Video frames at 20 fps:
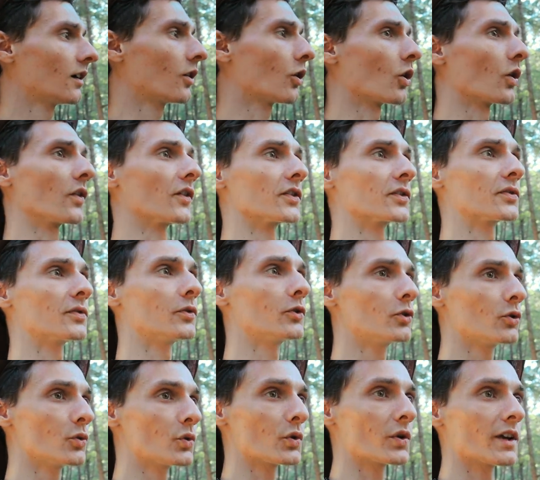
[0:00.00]
all this
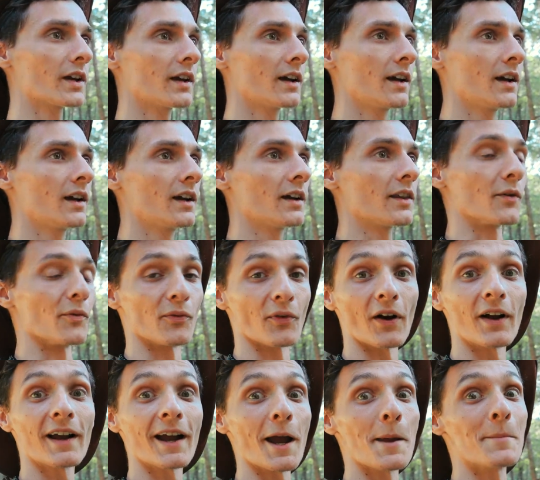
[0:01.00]
food, the
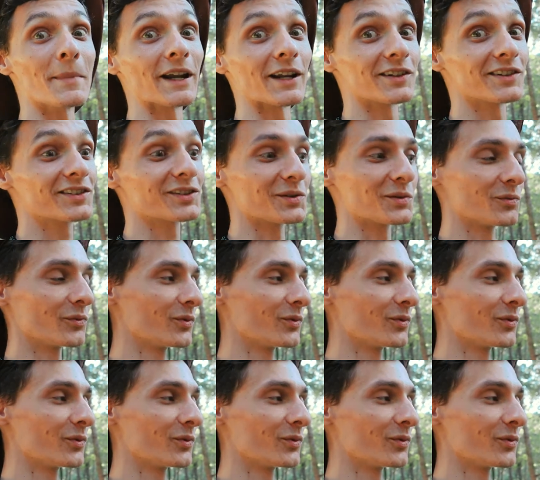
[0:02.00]
fungi medicine